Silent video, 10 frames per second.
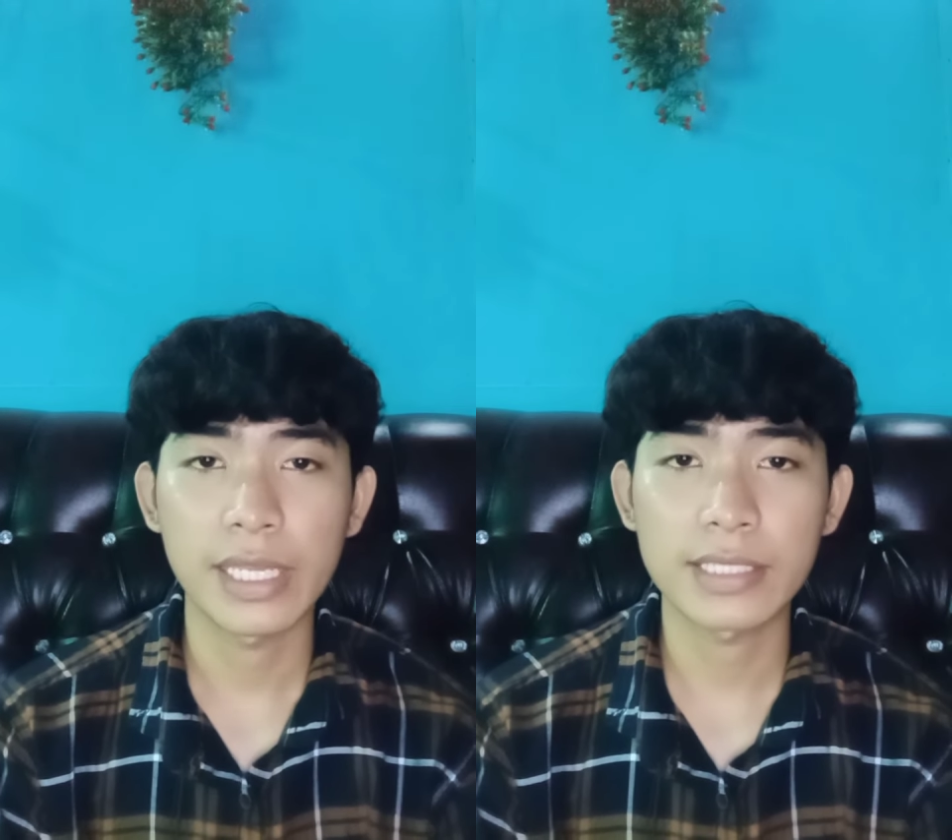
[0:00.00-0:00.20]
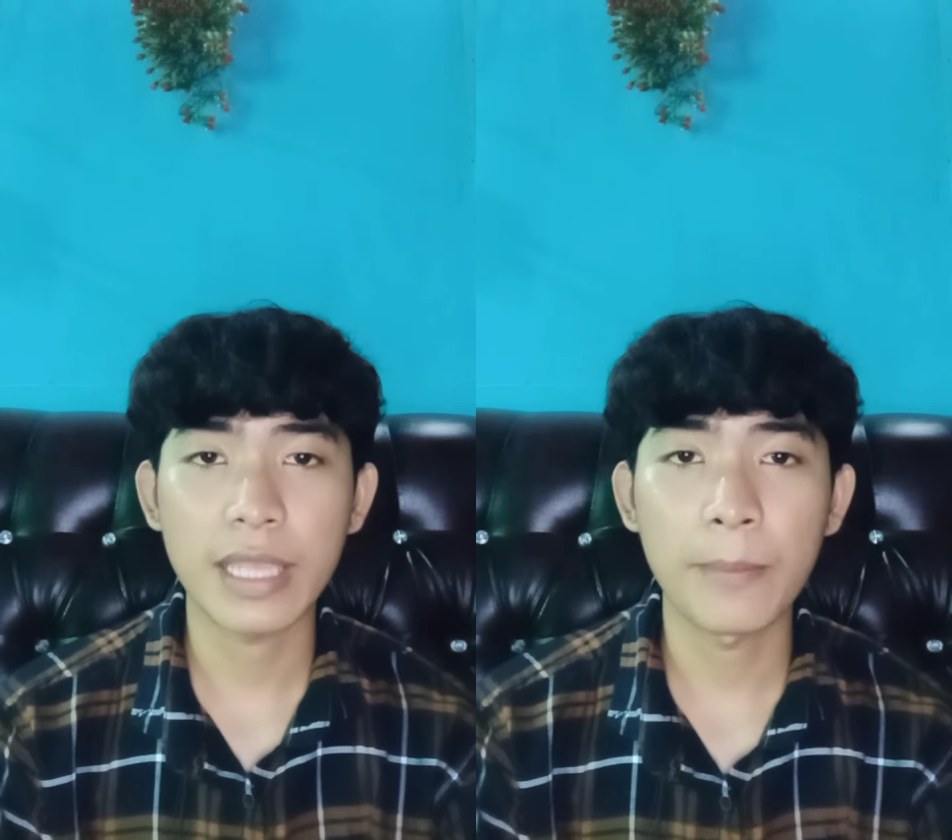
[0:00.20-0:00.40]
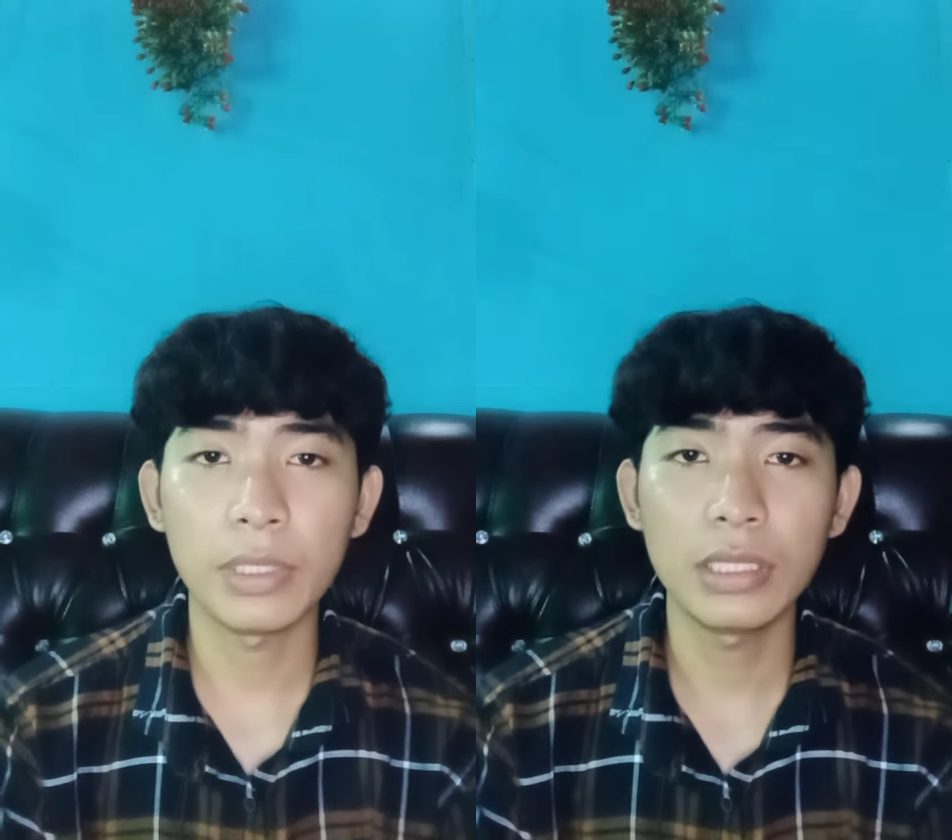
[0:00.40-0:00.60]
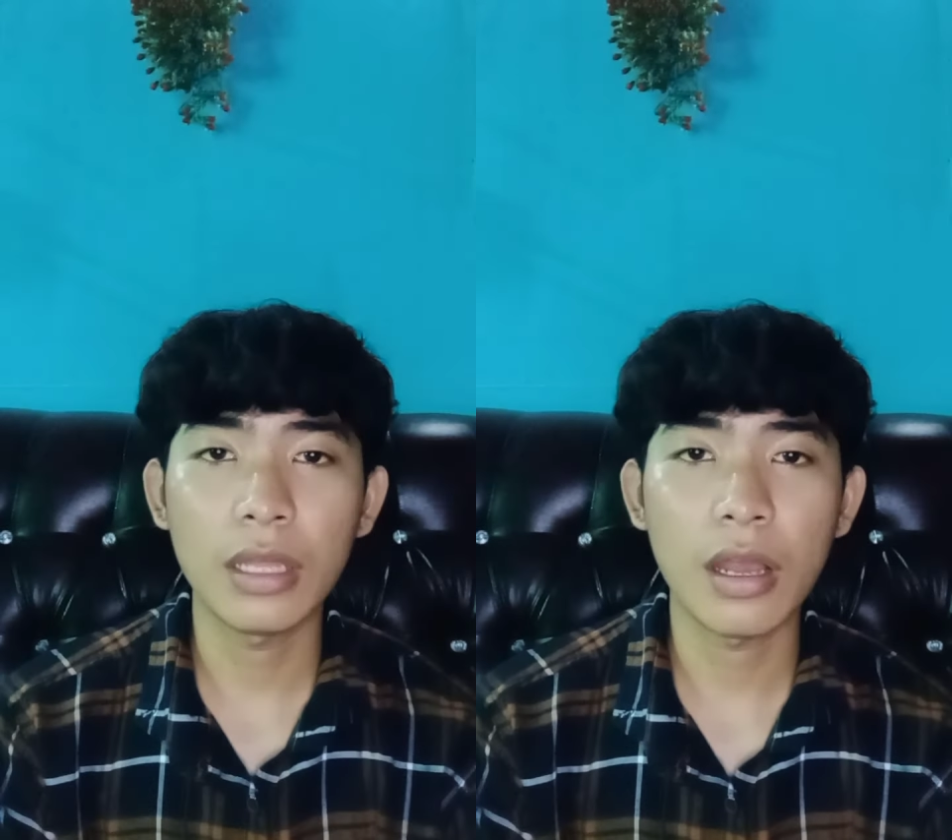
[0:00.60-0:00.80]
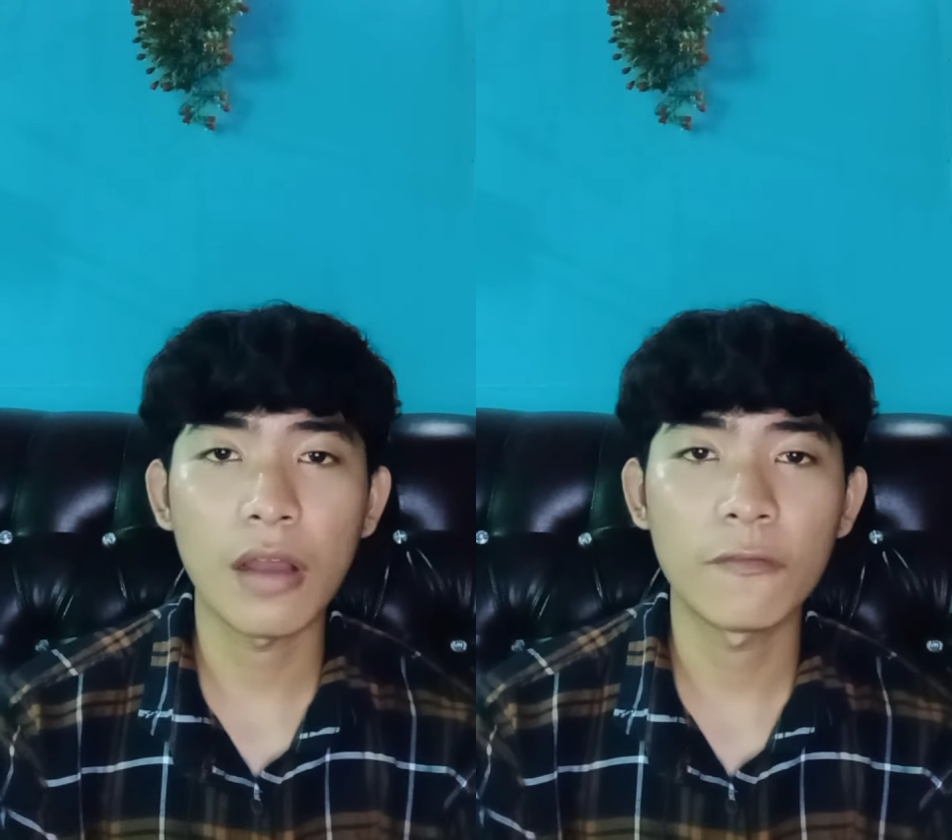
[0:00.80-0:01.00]

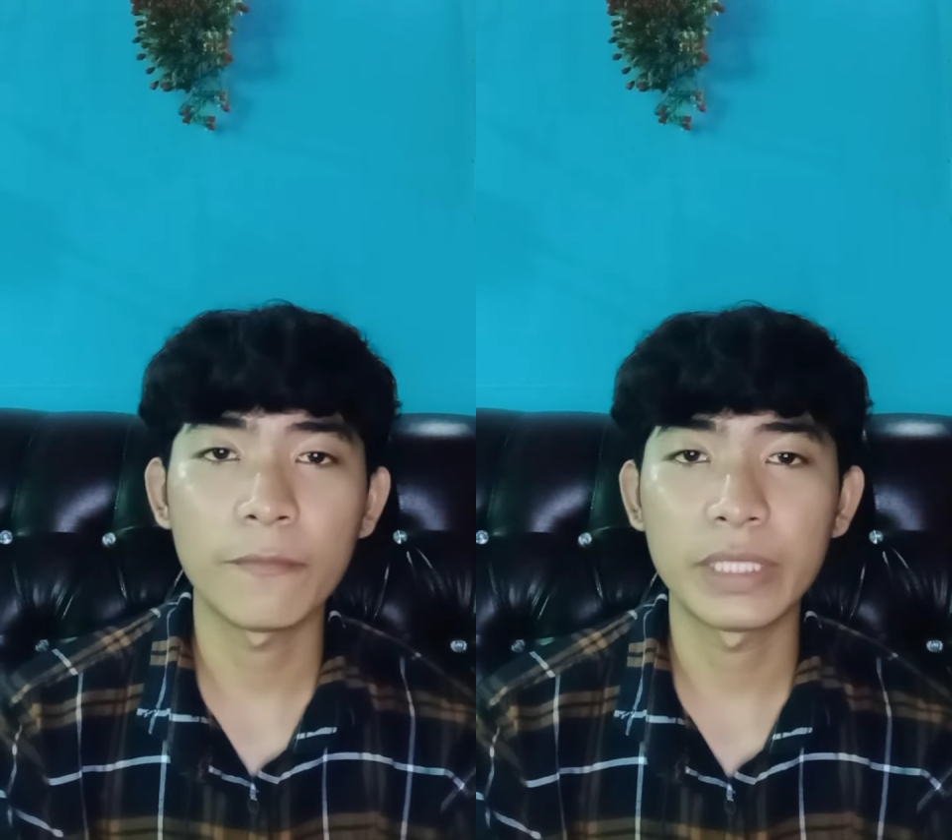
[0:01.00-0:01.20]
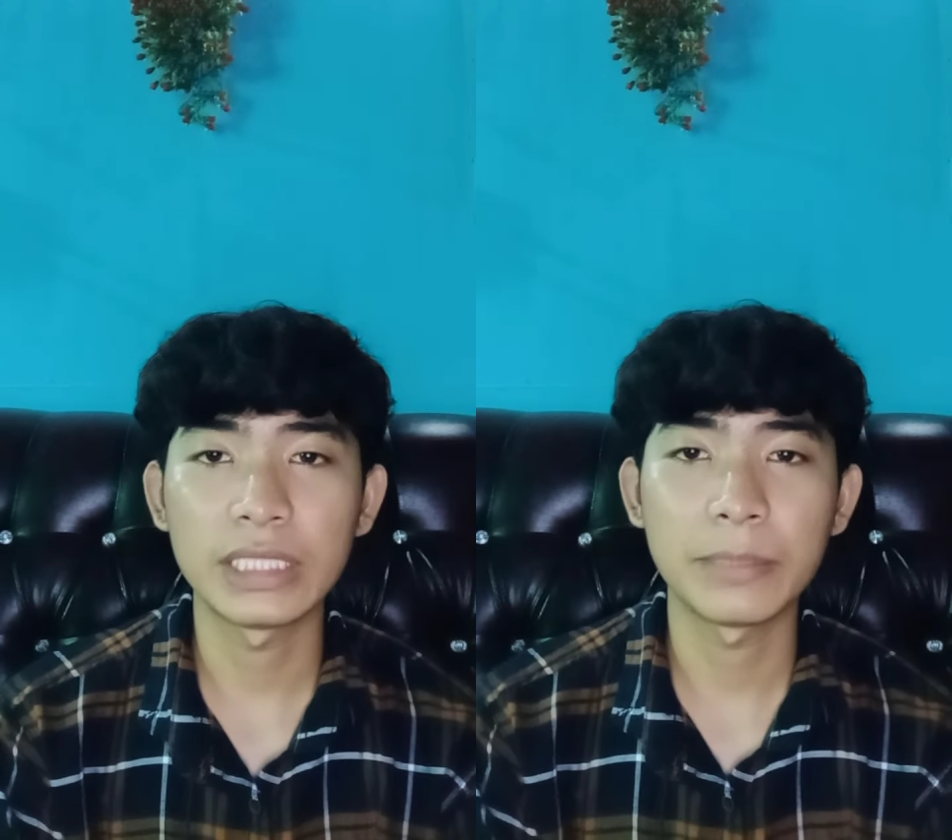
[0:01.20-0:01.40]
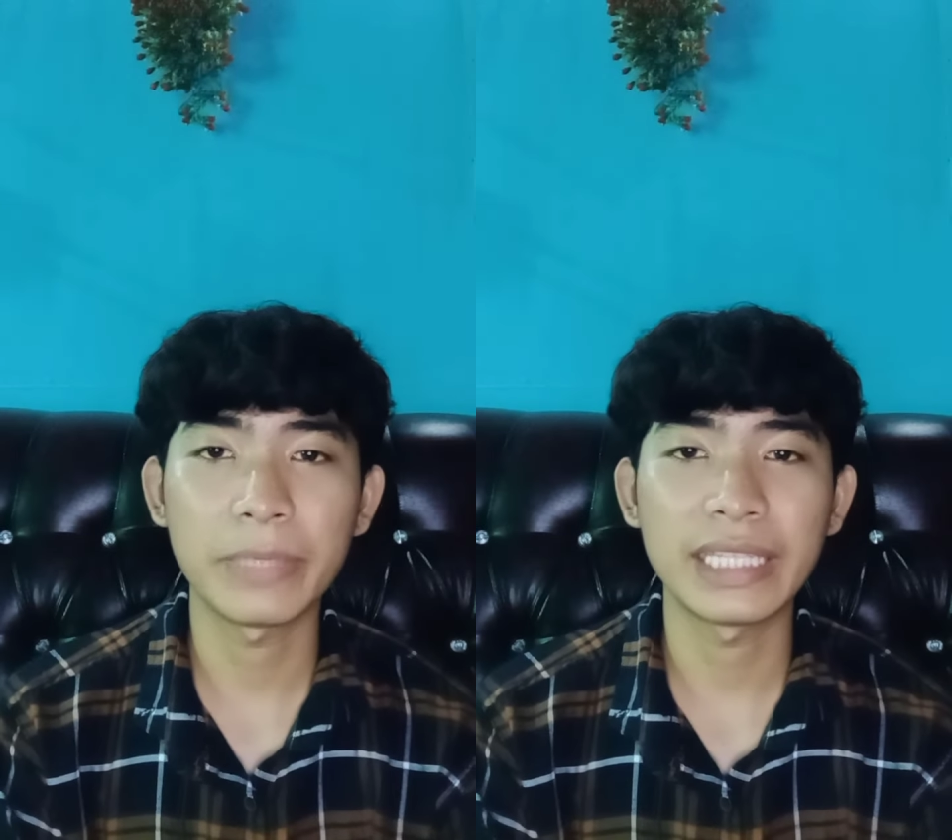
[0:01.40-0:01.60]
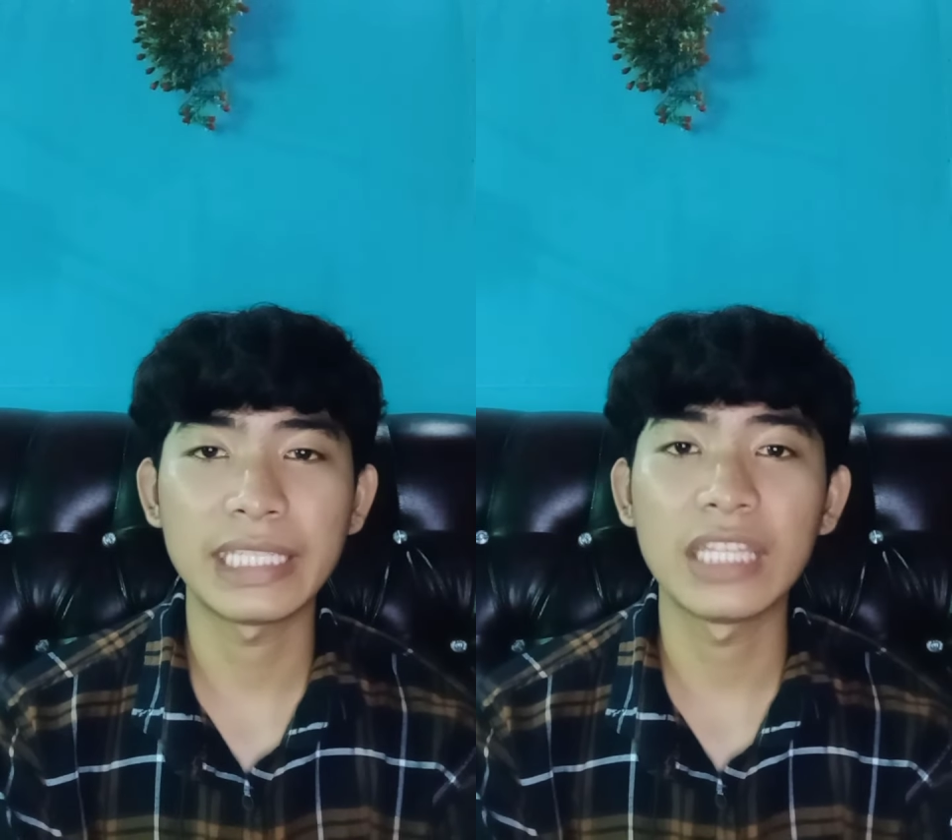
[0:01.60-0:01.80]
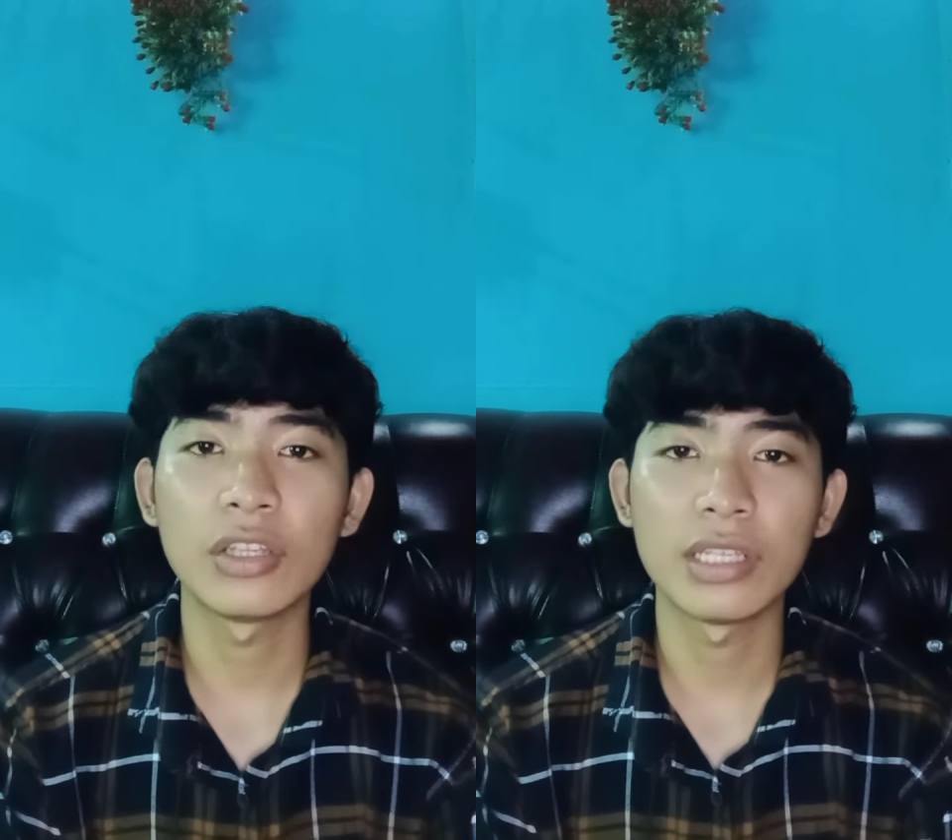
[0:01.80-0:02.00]
Example of phoneme
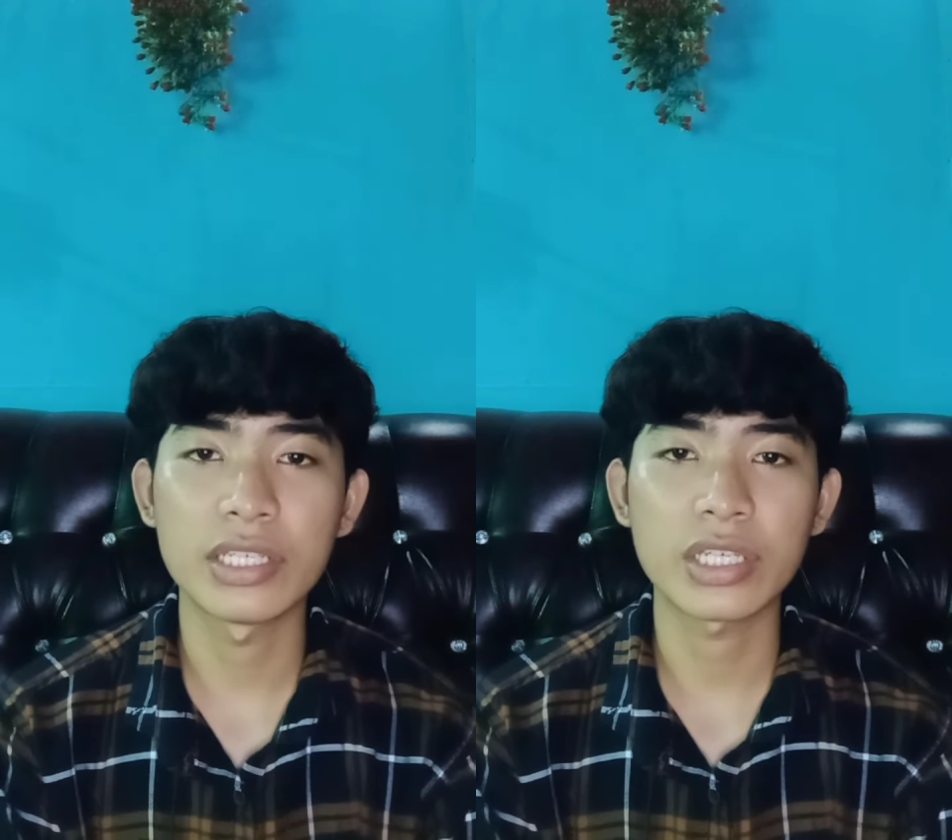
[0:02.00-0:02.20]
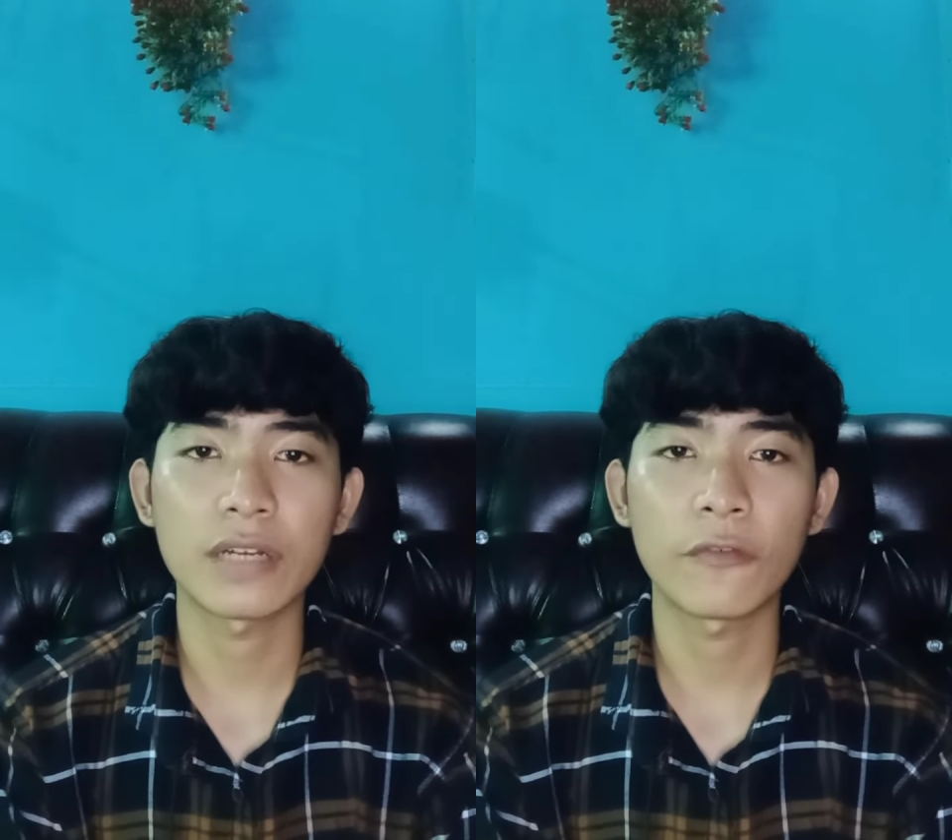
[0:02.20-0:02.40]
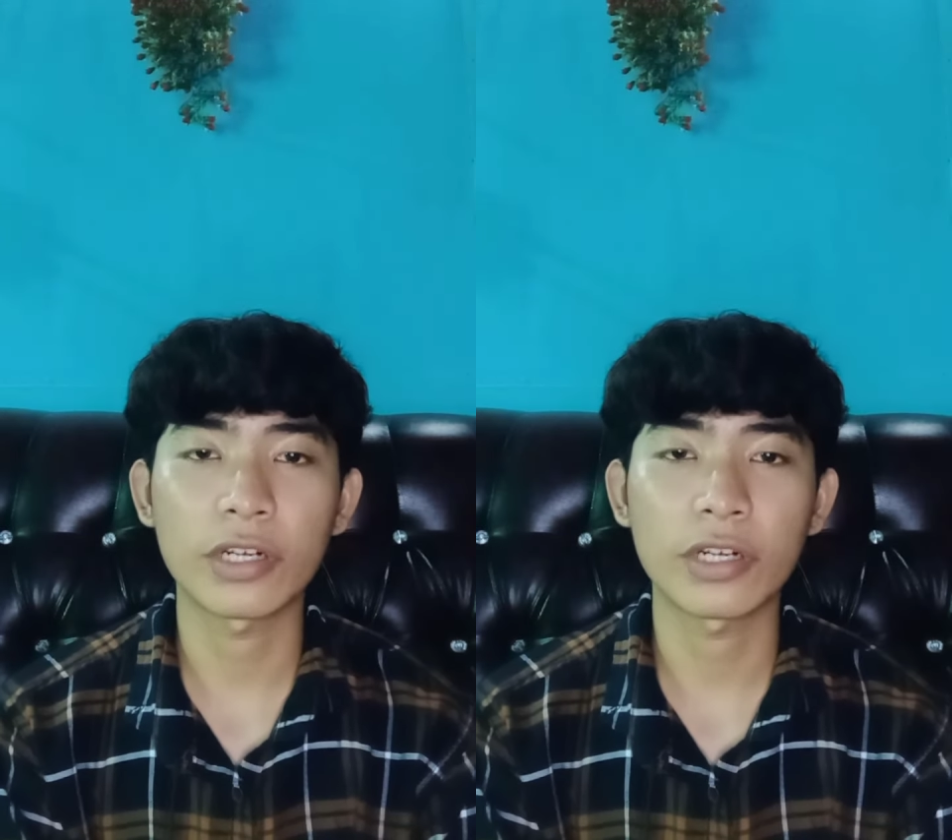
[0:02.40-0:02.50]
in Indonesian, for